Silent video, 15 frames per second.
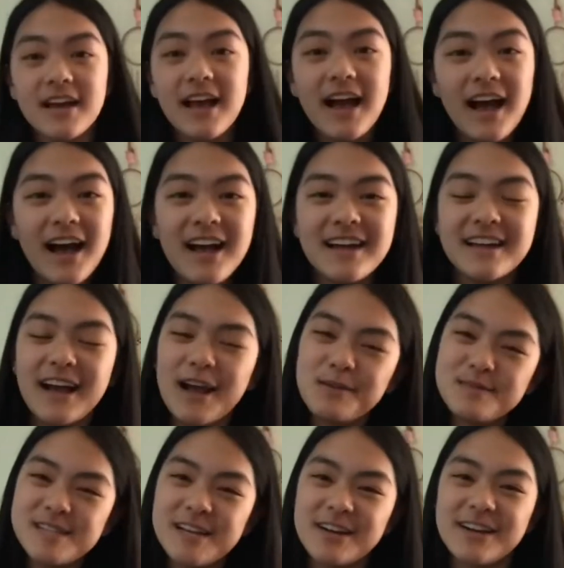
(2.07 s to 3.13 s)
Hi, I'm
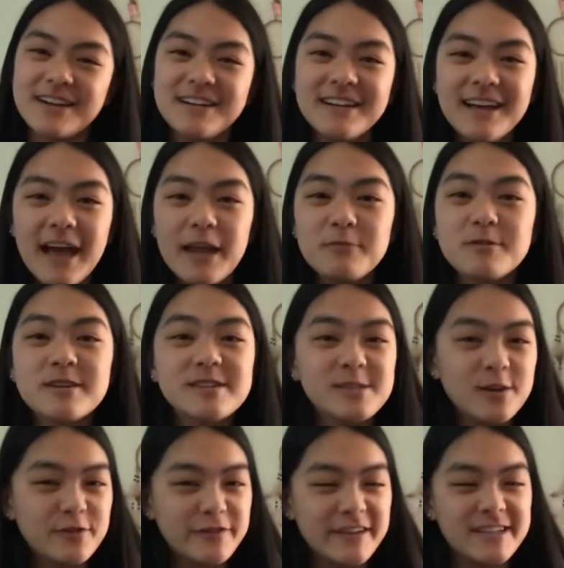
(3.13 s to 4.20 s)
Sarah, and we're
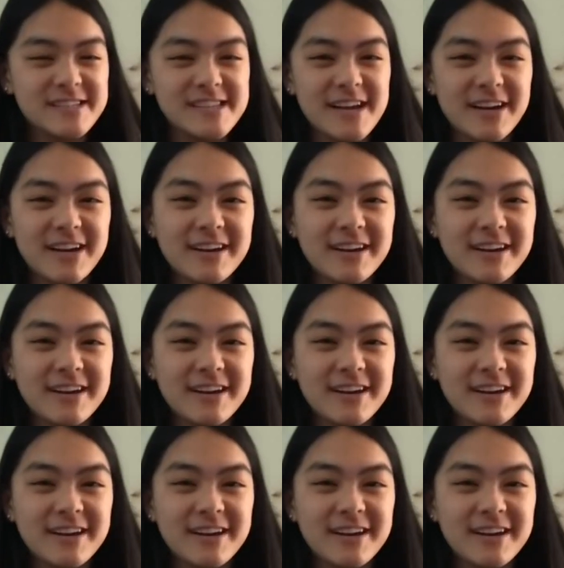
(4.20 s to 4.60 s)
Sophie and Sarah.